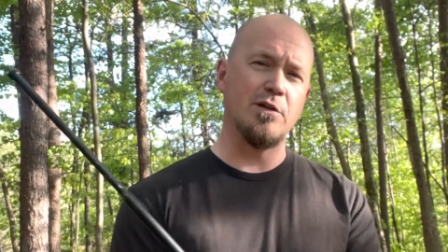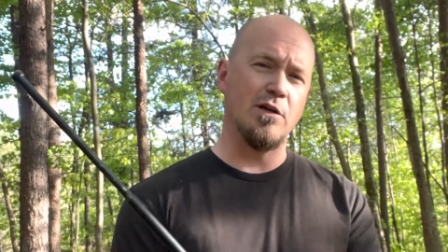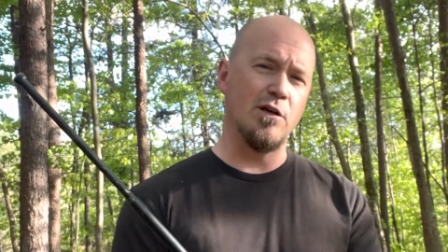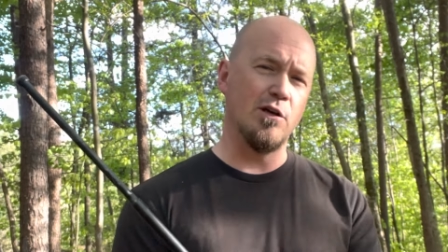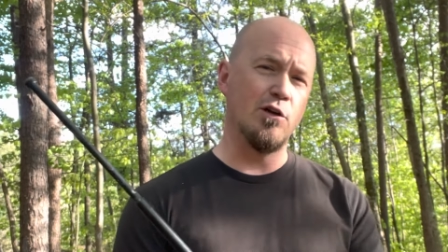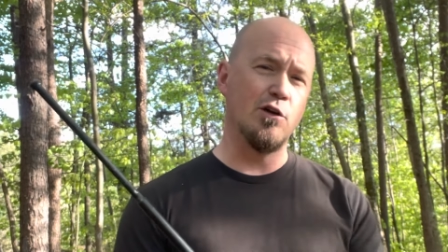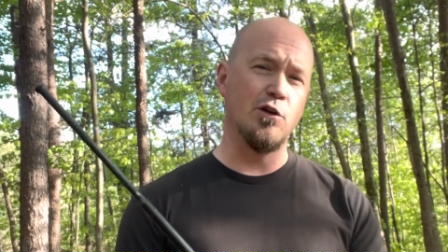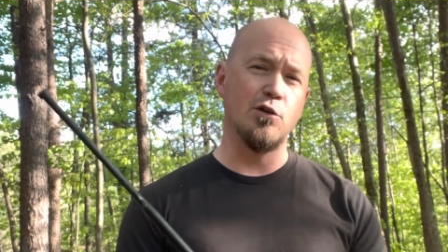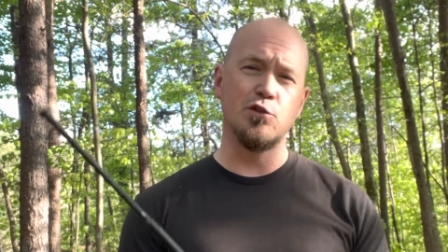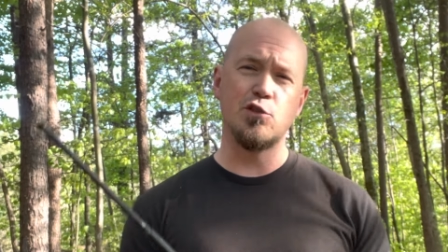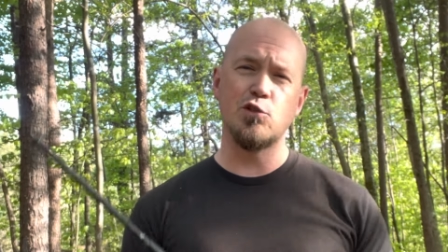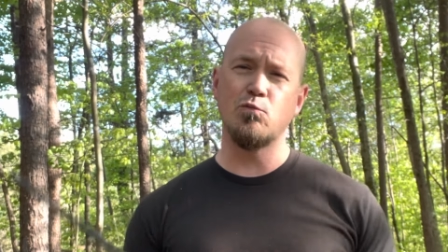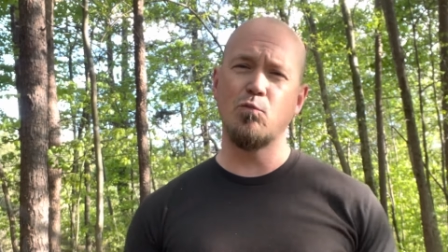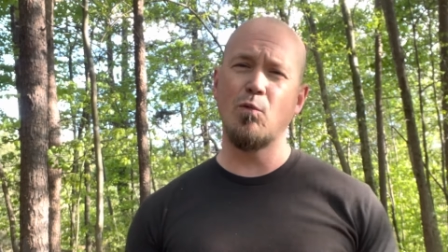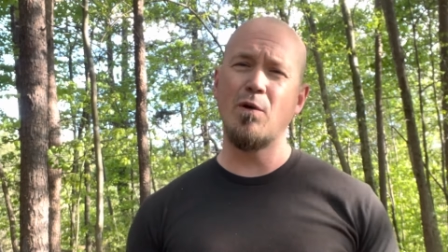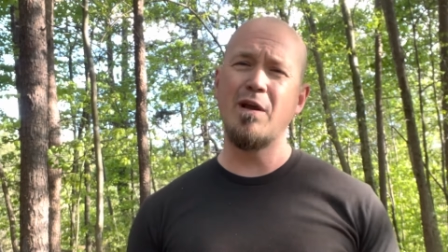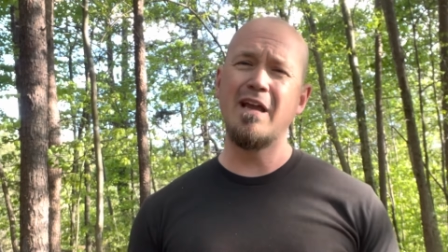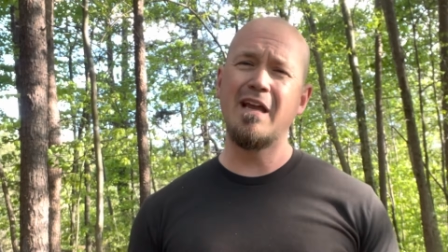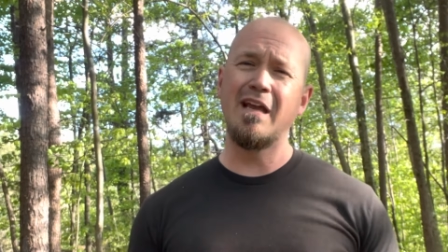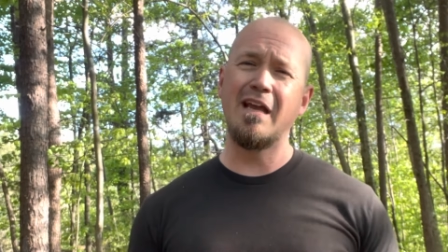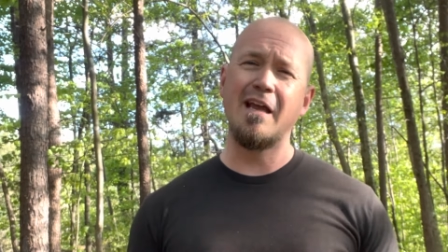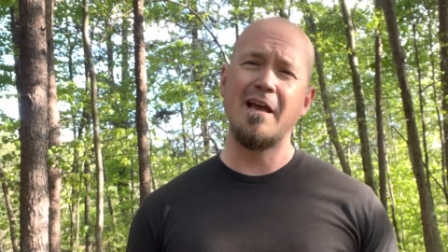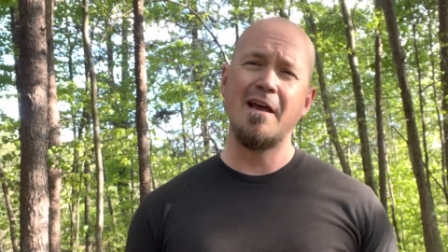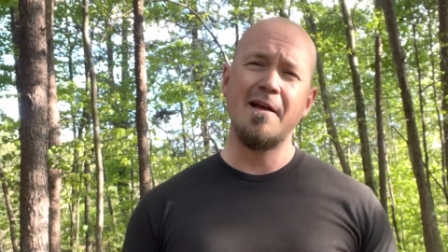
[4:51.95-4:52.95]
a good
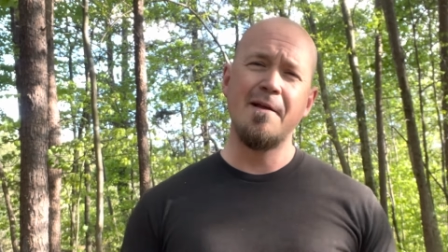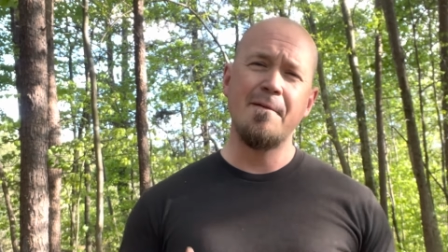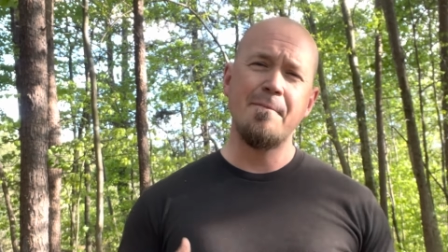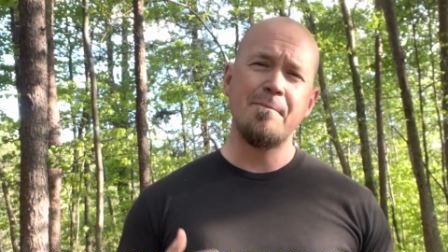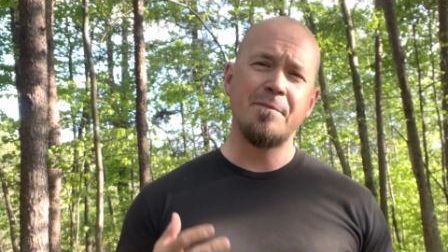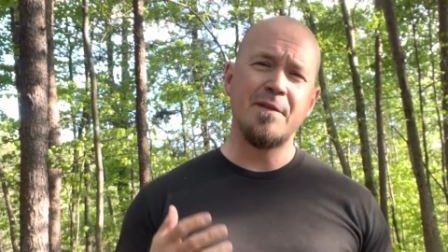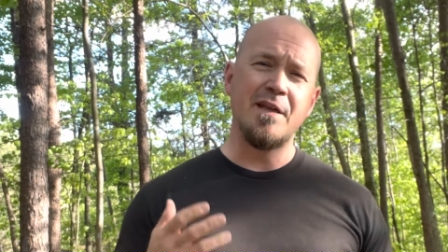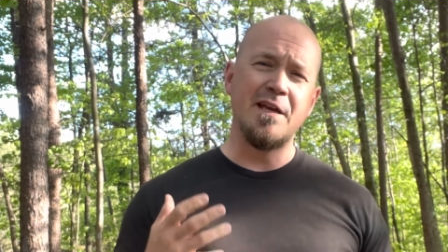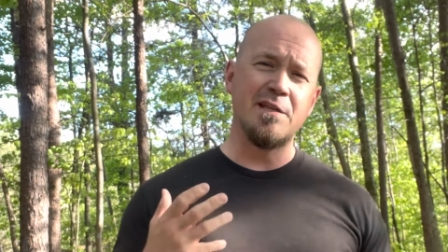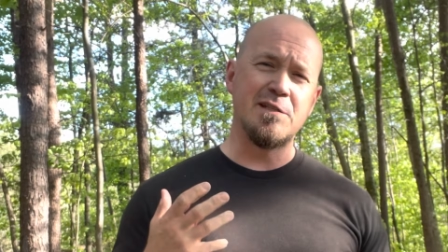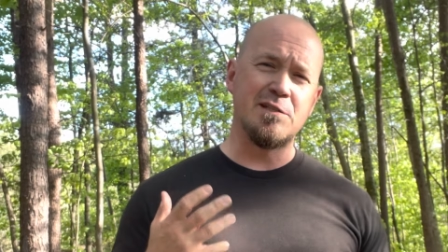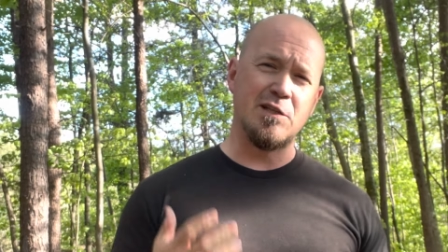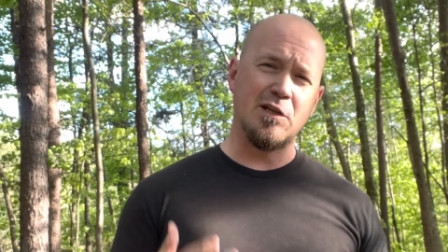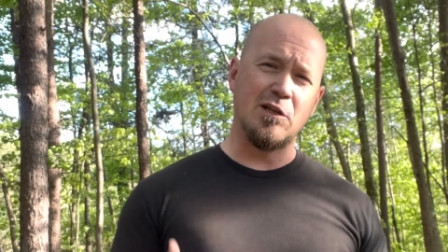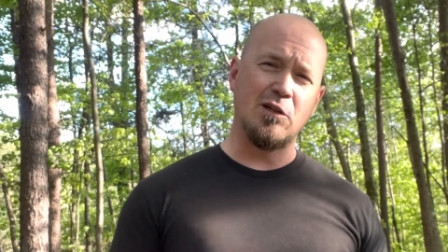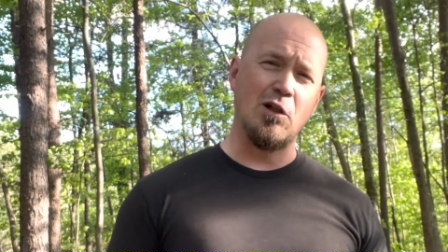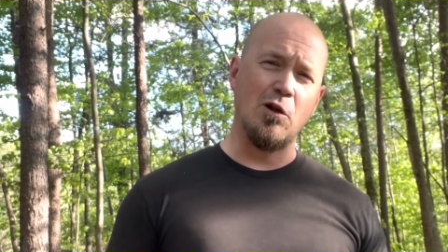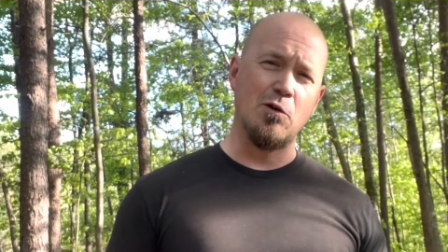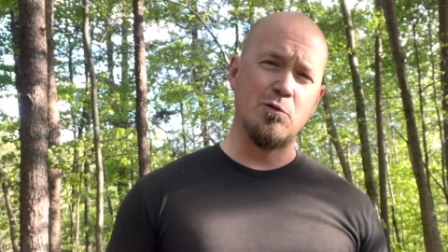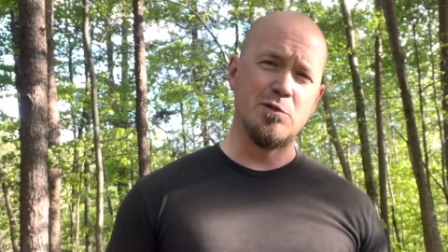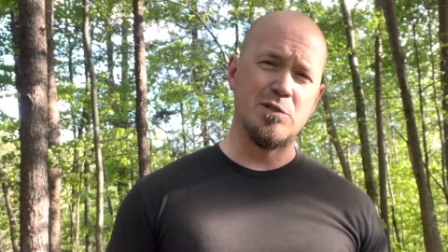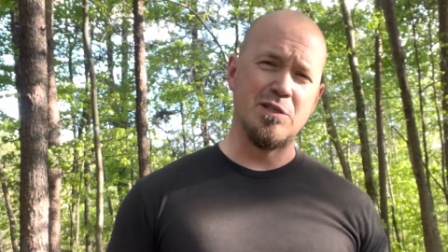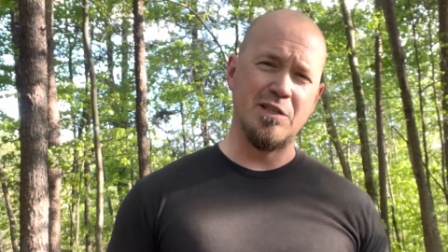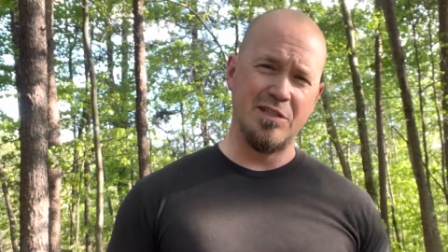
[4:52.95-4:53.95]
swing is to
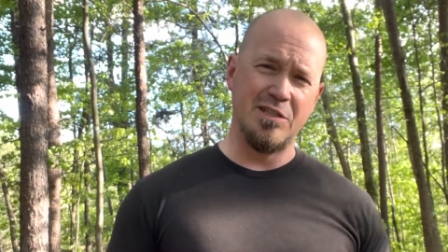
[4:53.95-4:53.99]
close the